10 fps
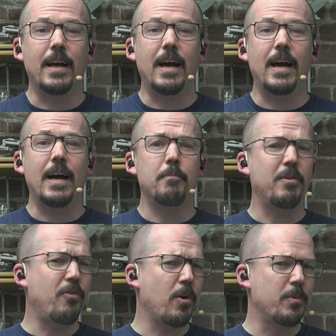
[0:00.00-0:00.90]
uh,
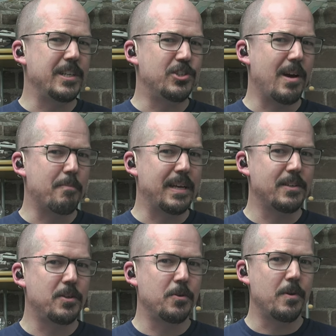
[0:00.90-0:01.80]
before we jump
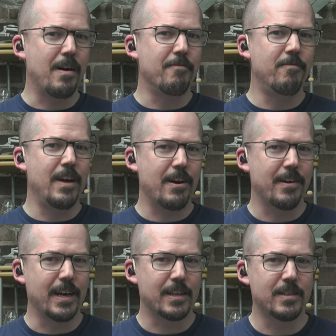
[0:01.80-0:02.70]
into a
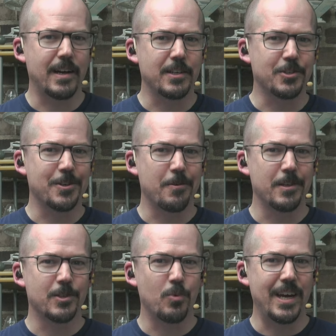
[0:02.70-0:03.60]
very exciting show
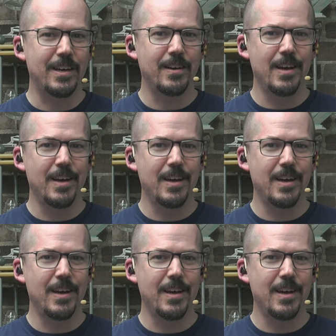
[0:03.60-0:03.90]
this week,